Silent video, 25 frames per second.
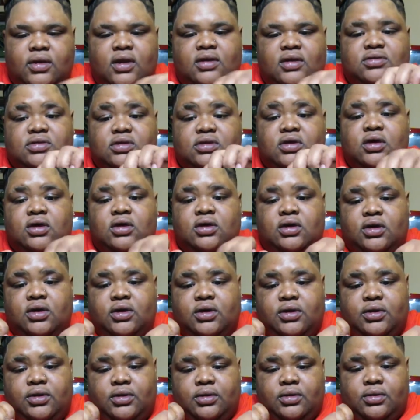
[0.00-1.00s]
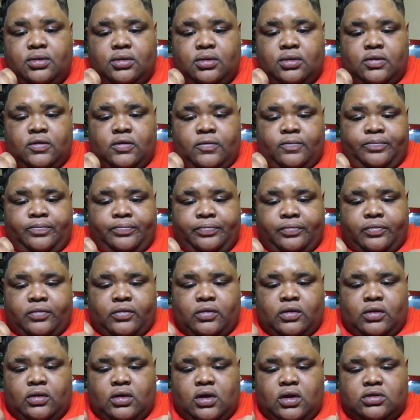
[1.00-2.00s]
It's good.
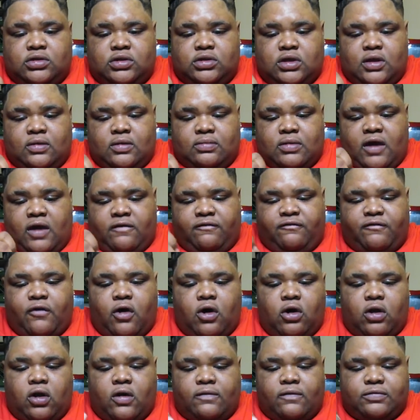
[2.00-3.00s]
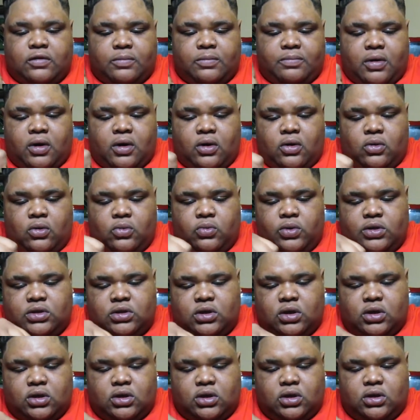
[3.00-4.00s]
Let's see if they fall off the bone with
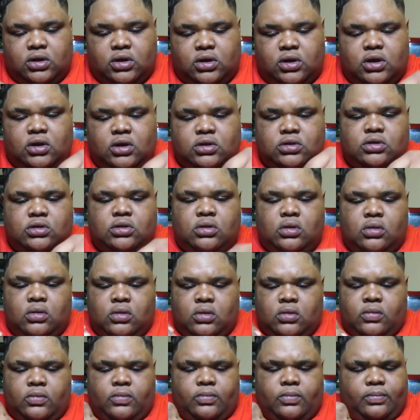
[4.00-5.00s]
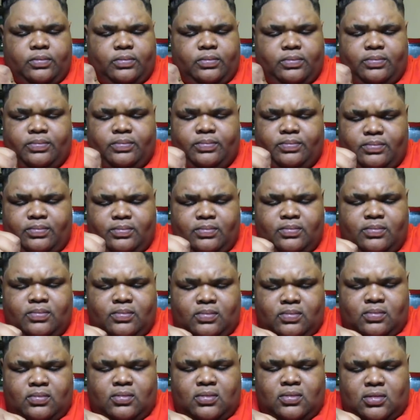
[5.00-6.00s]
the goodness.
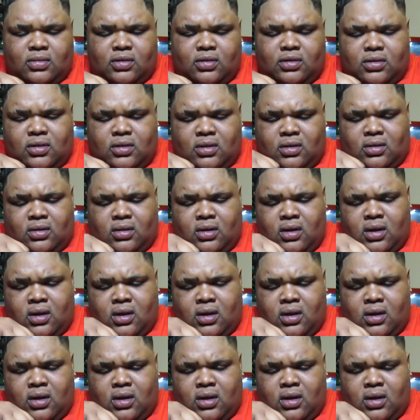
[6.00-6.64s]
Mm-hmm.